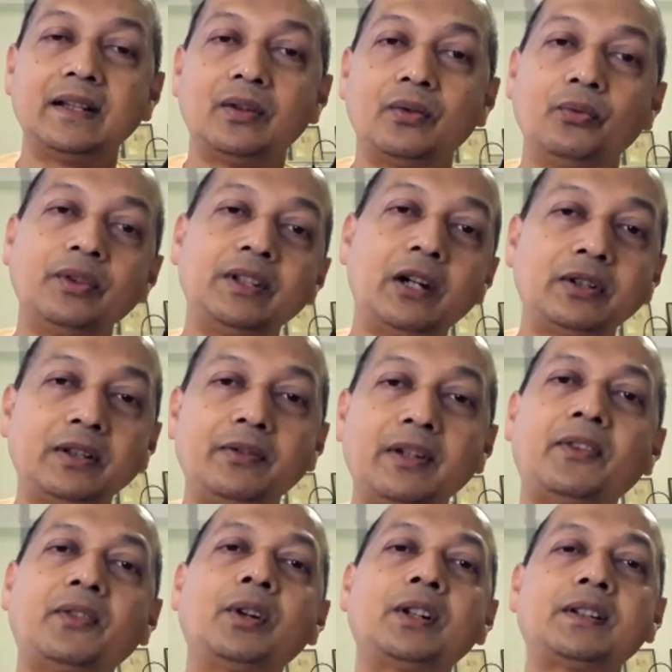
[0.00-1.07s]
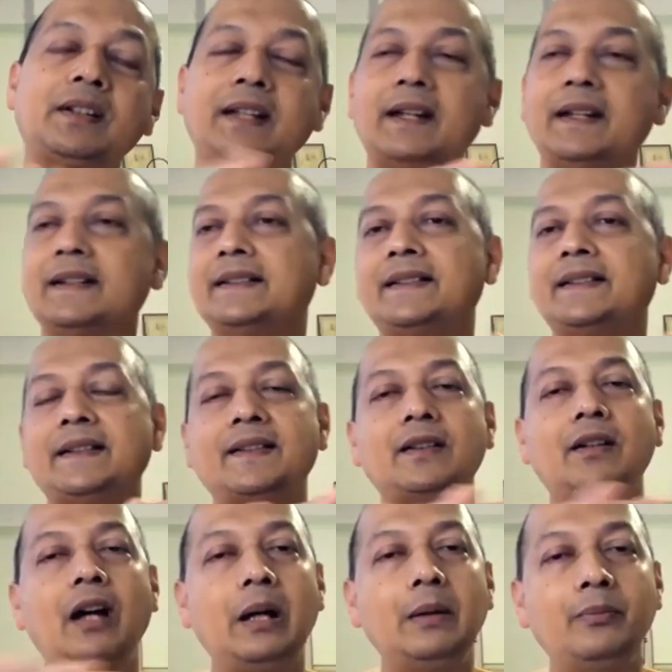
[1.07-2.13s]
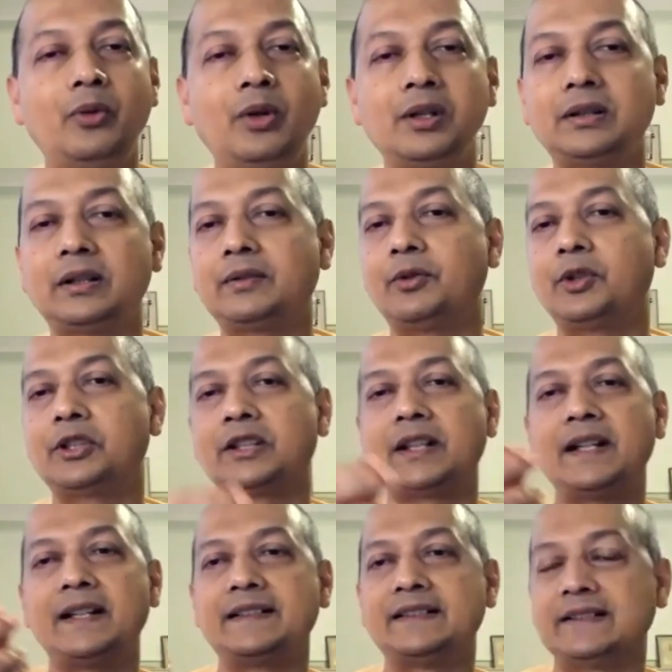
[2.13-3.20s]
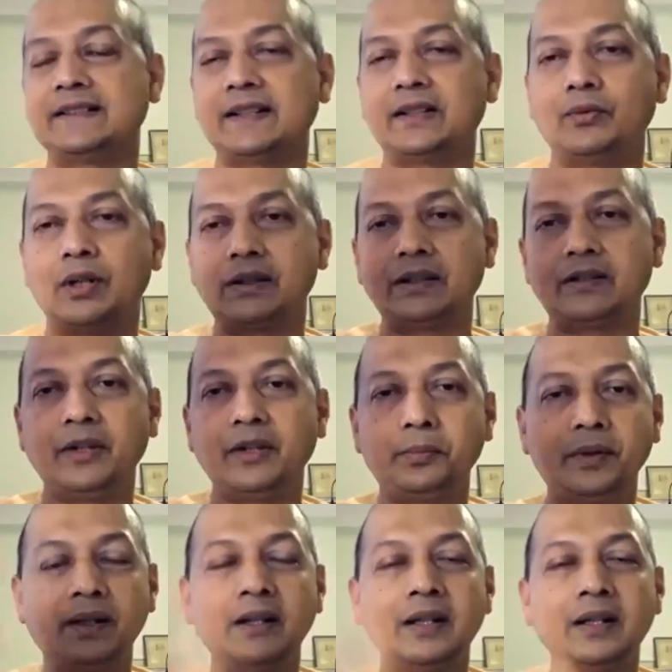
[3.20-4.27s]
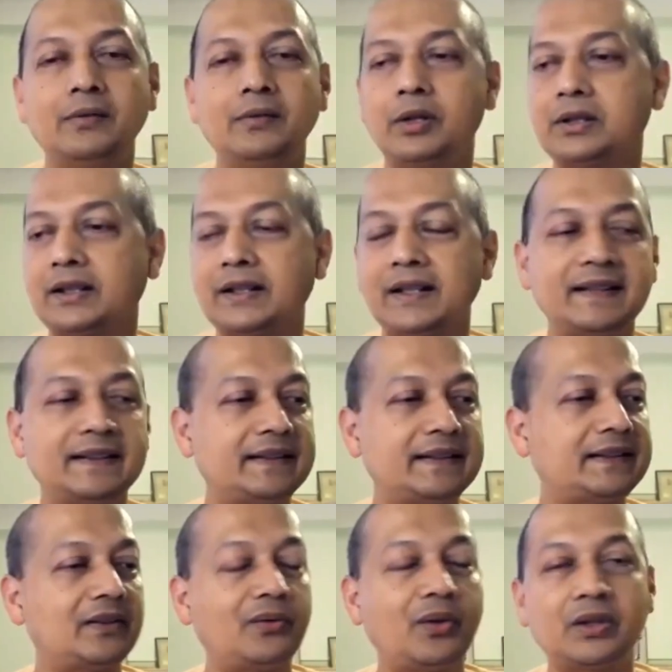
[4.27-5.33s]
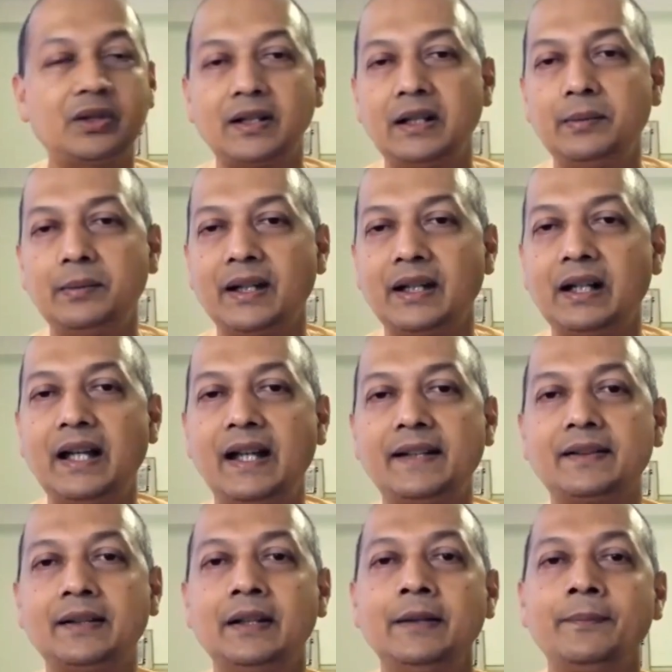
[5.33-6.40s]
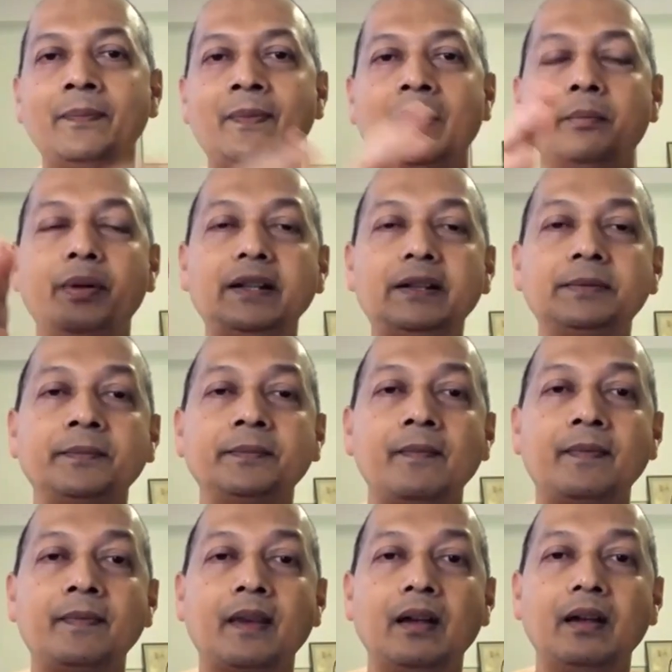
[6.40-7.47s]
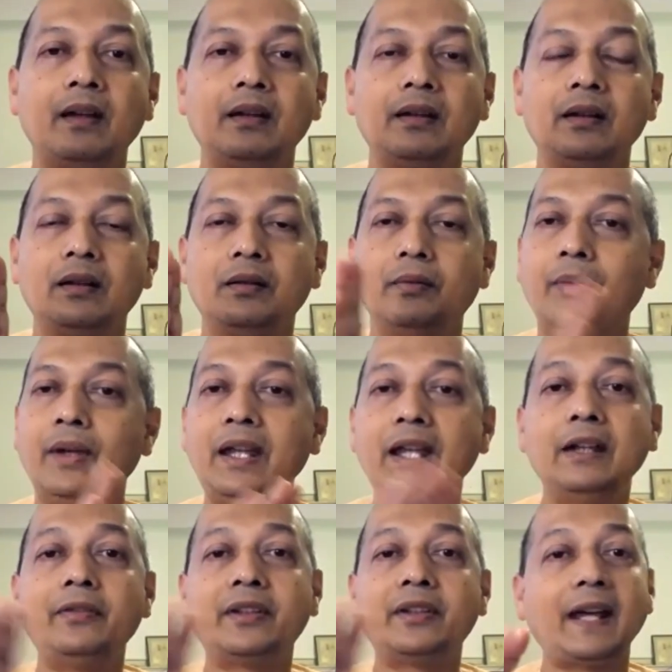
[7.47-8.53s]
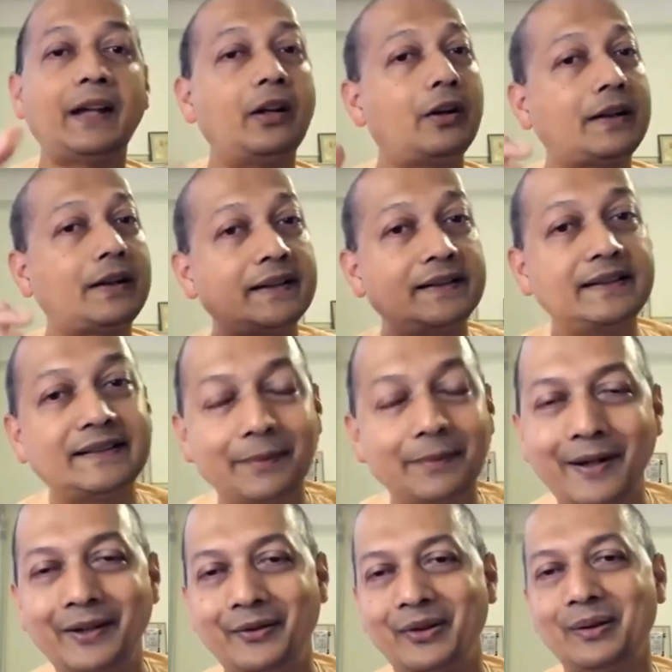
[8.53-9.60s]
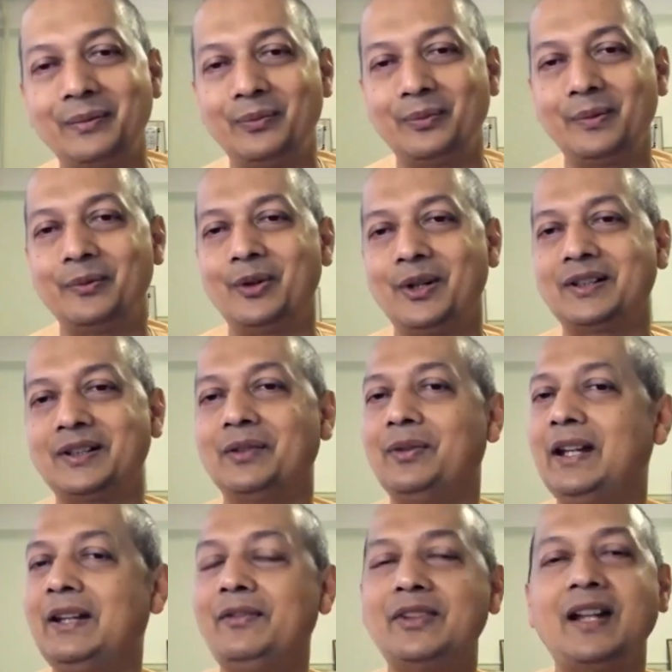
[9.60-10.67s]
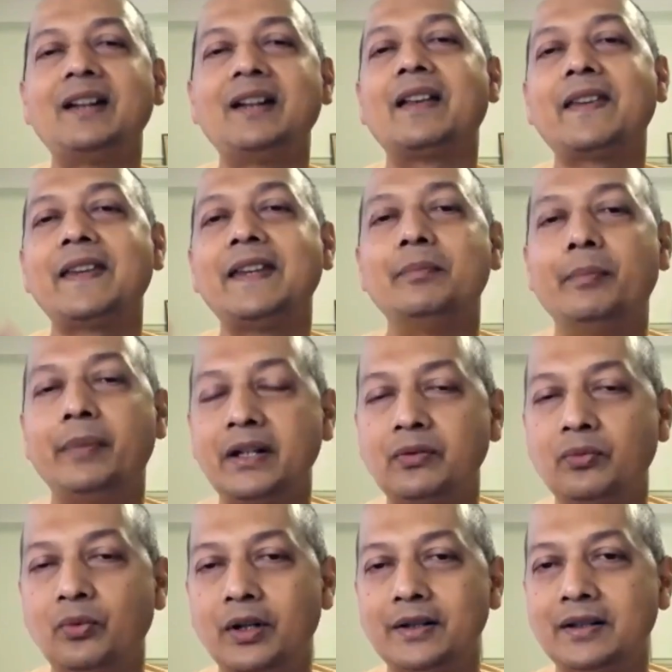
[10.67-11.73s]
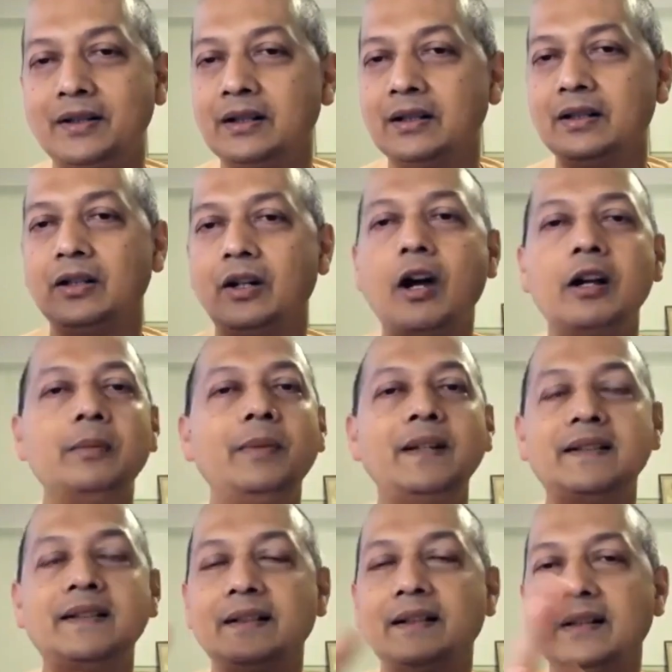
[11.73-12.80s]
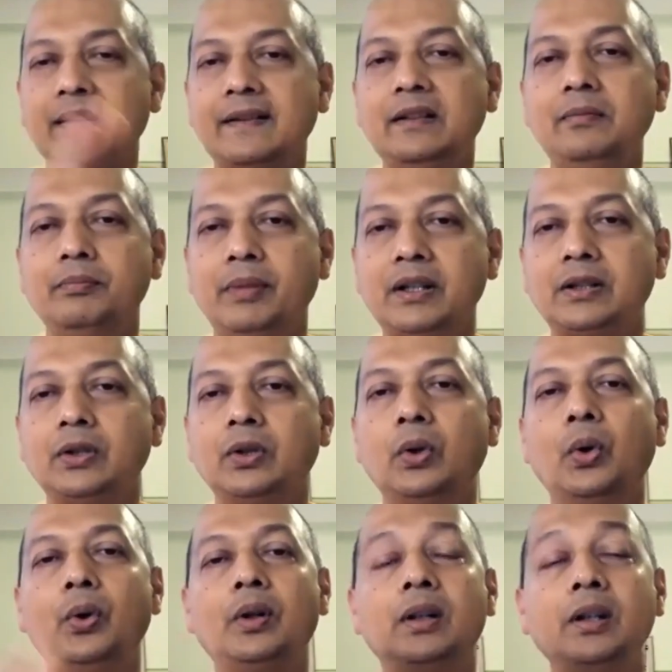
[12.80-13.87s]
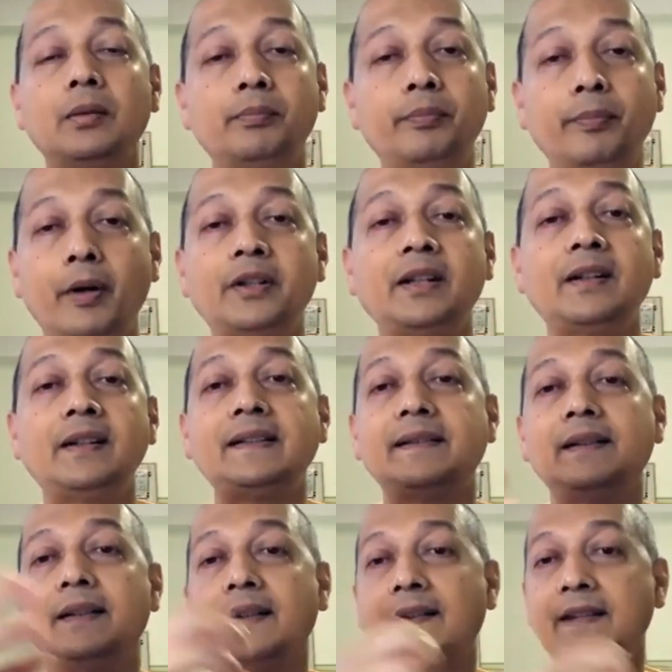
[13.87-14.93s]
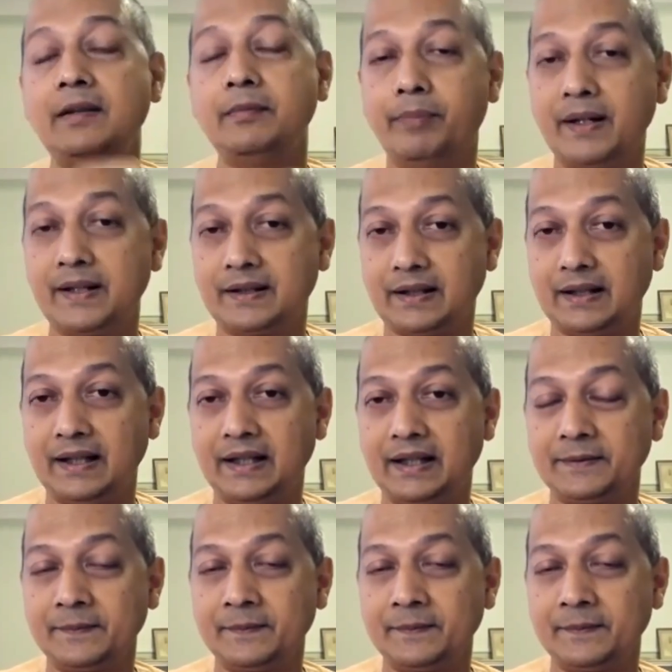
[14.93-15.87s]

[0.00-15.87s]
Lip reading: without the waves. Water can exist as calm water. Water can exist as water vapor. Water can exist as water in my glass. But waves cannot exist apart from water. Waves are nothing but water. Ornaments are nothing but gold. Pottery is nothing but clay.